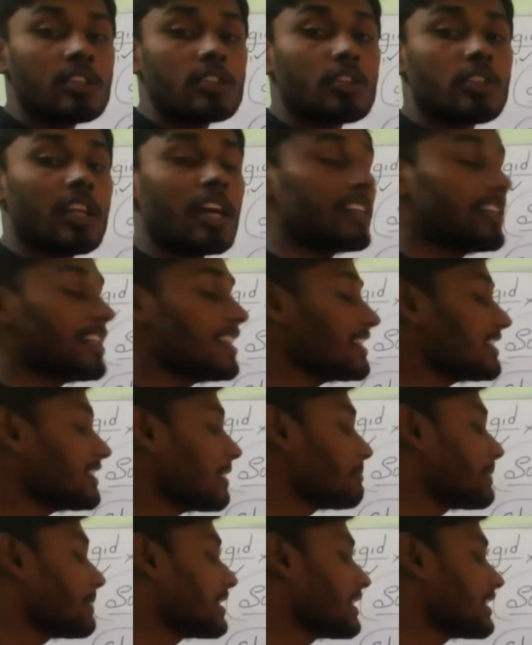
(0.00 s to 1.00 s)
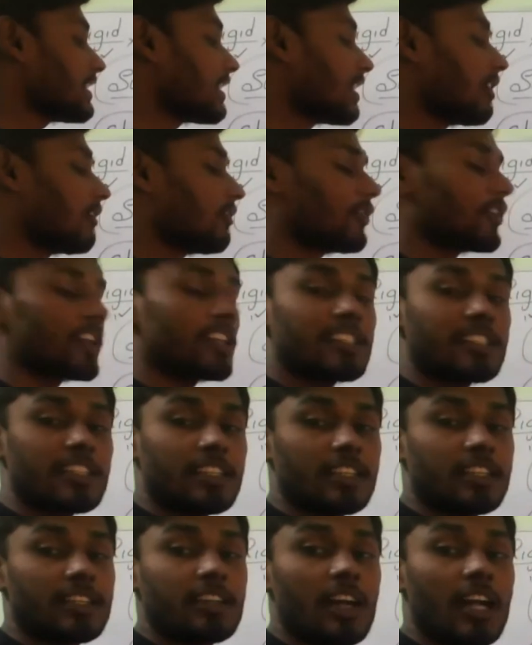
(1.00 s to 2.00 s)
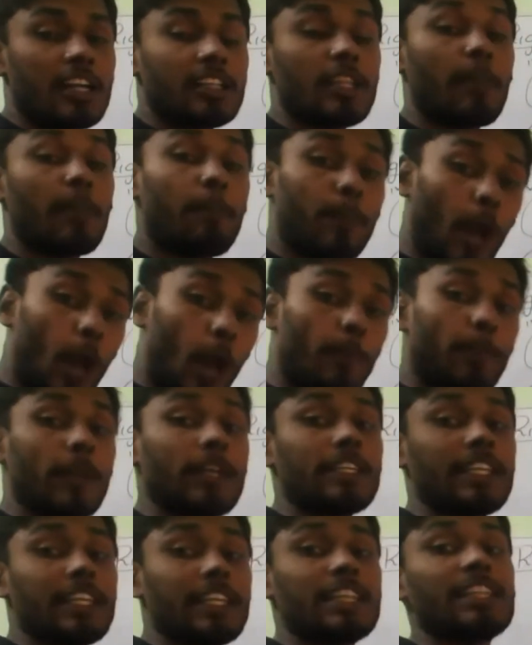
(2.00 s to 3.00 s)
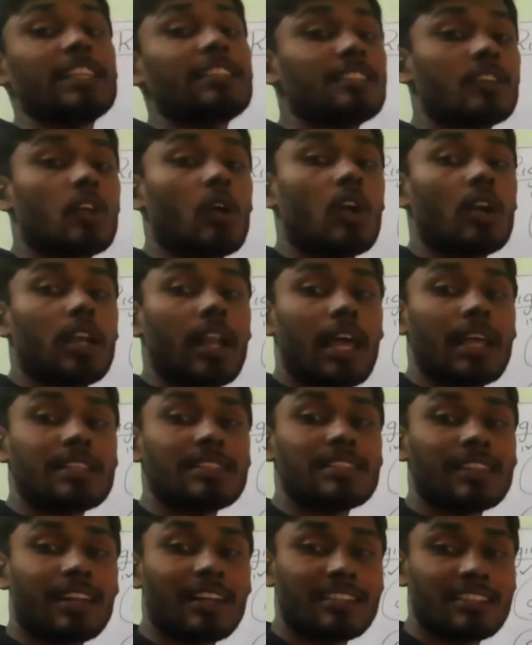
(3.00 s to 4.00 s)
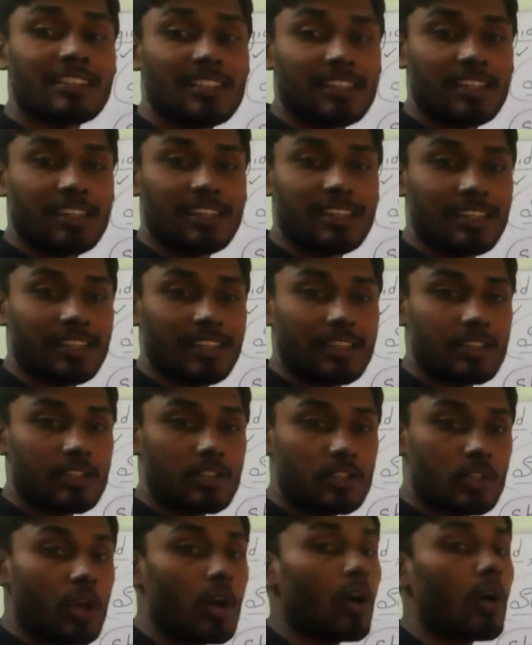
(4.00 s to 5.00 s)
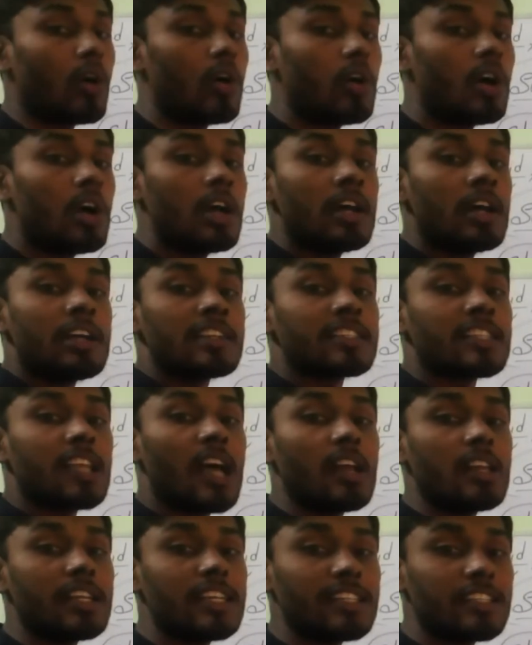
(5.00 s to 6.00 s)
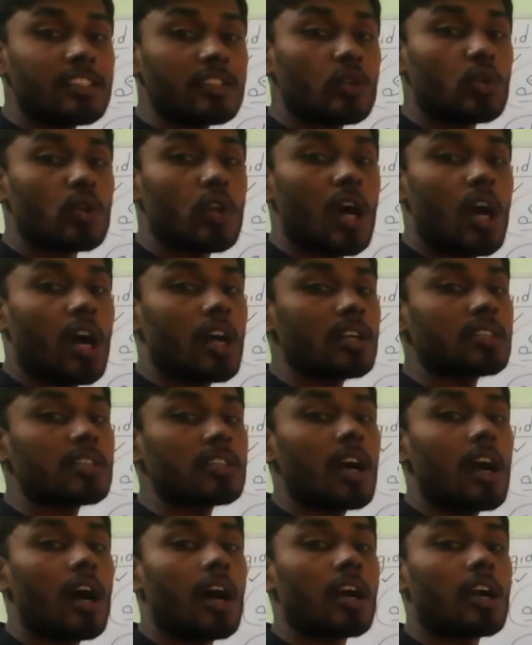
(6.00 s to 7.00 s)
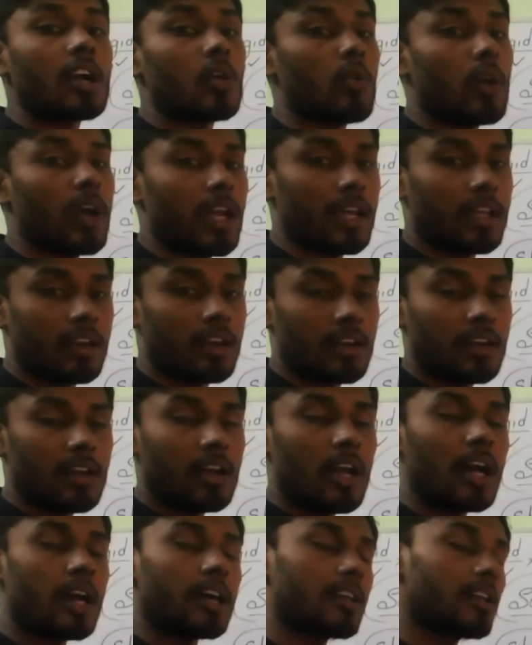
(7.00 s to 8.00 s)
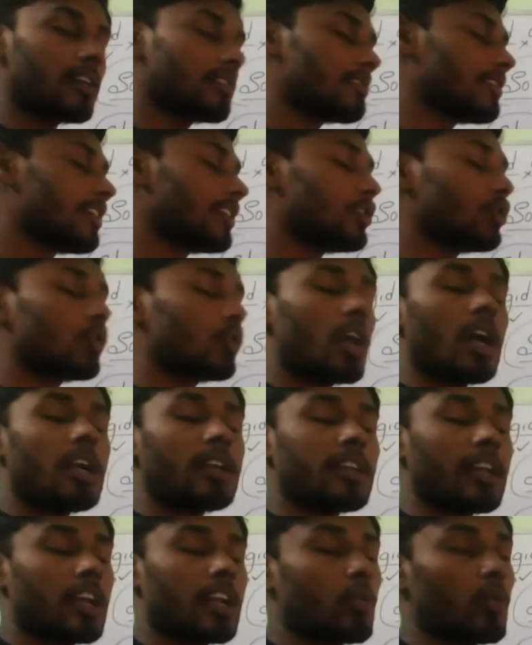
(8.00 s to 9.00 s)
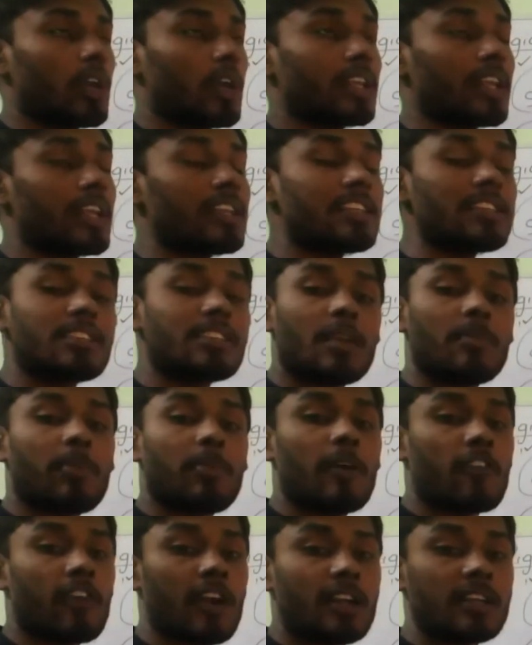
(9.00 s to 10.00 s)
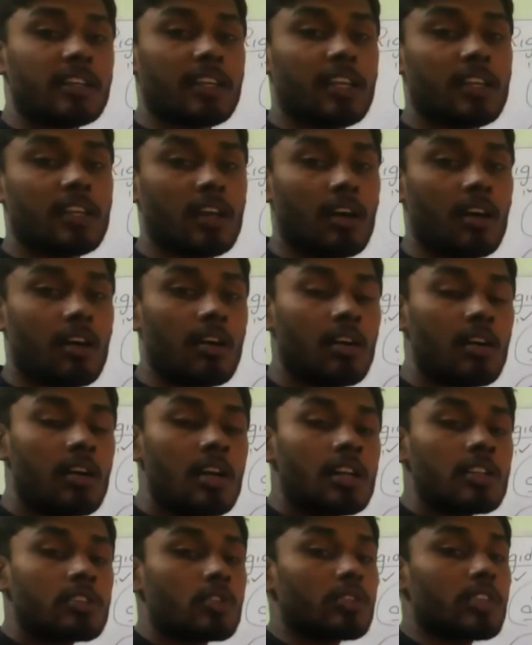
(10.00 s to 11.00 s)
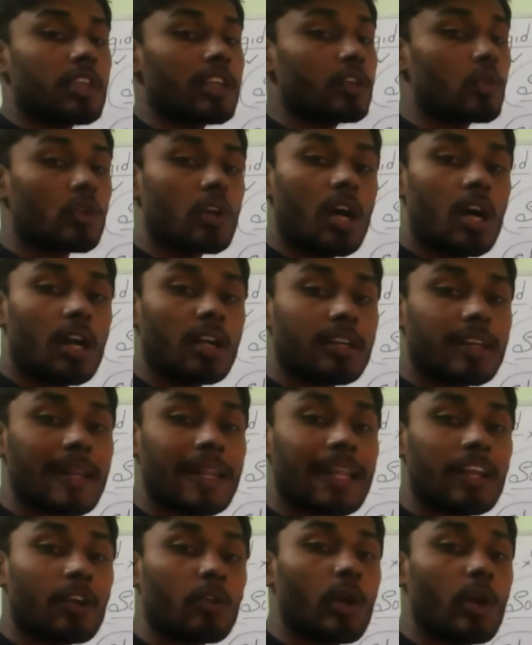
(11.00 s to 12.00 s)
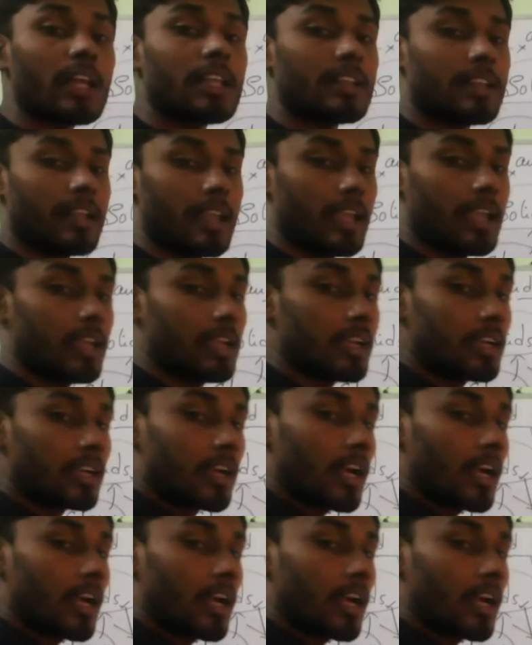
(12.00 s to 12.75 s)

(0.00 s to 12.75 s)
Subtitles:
So that is the meaning of rigid and the property is called as rigidity. So solids do not acquire or else they do not acquire any shape of container. So they do not require a